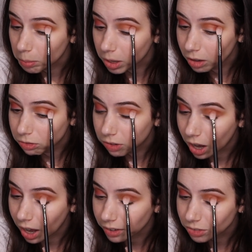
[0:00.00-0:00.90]
being
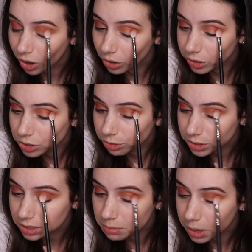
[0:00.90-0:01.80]
$5 for
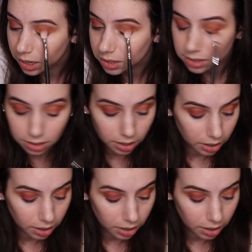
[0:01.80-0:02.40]
10 pans.